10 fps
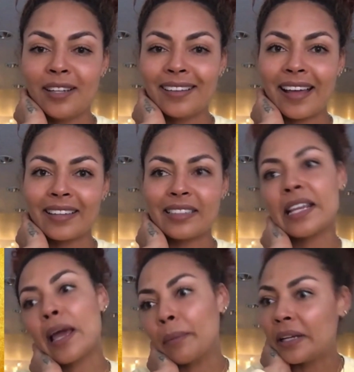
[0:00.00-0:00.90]
like
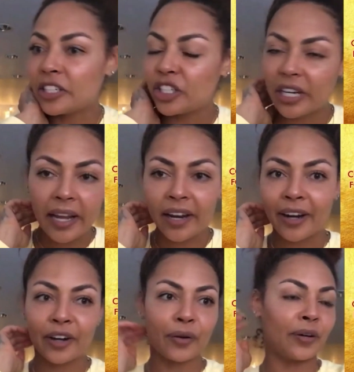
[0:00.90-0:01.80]
damaged
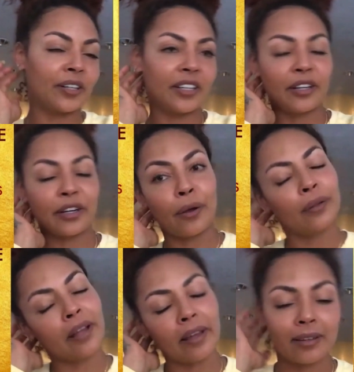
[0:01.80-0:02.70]
hair or, you know,
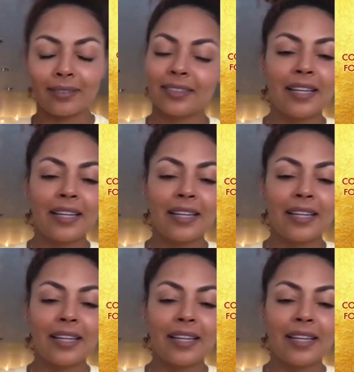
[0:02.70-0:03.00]
like